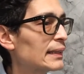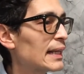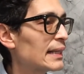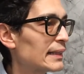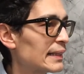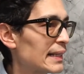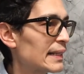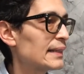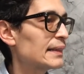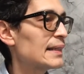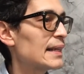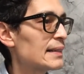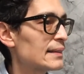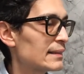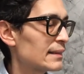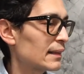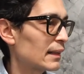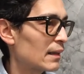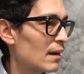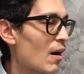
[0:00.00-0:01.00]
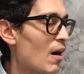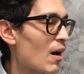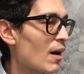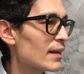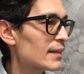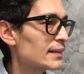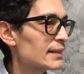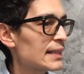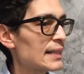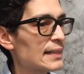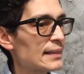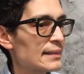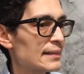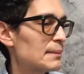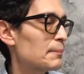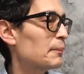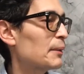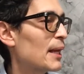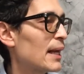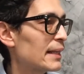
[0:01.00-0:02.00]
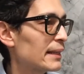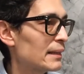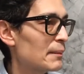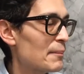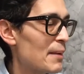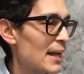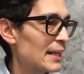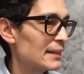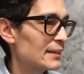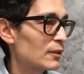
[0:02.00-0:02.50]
that dictates the cost is supply and demand.